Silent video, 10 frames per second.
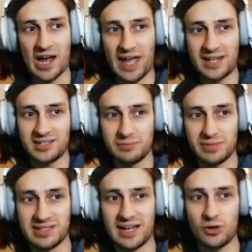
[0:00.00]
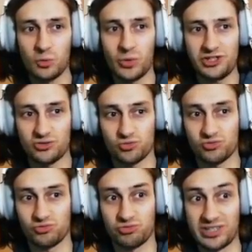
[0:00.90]
Enter Mazao, which is
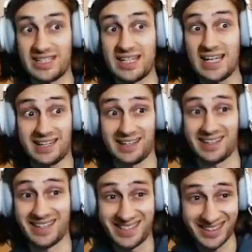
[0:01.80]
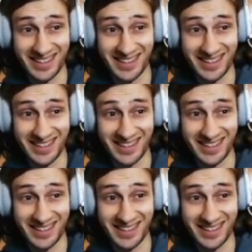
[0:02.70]
ridiculous.